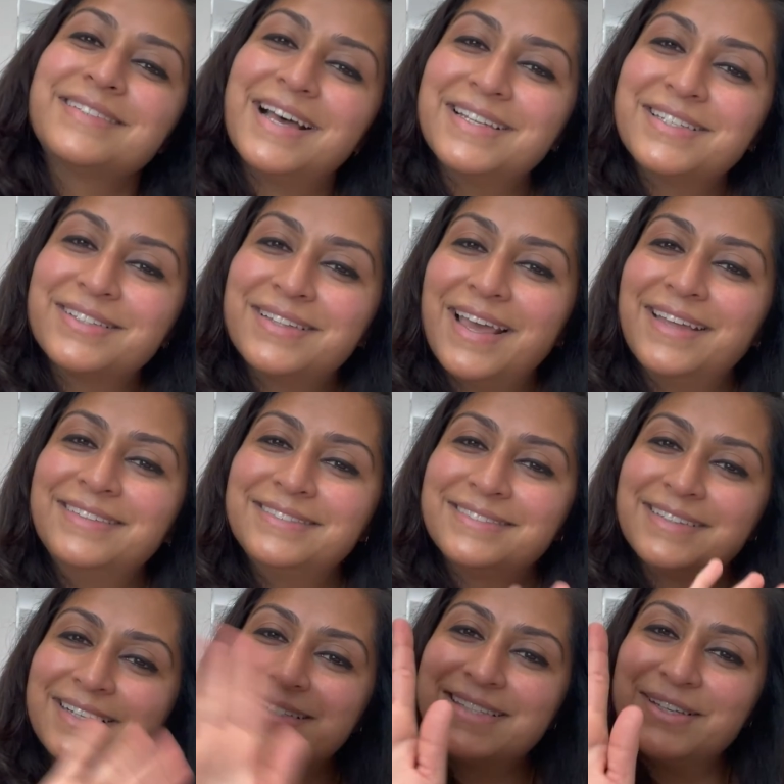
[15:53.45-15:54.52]
Until then,
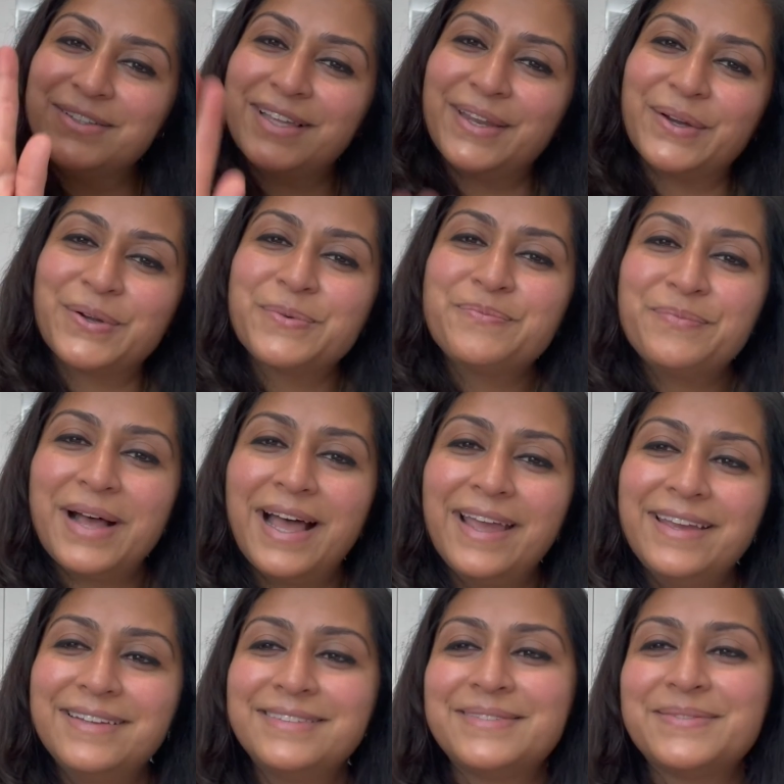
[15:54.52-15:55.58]
I'll see you later. Bye.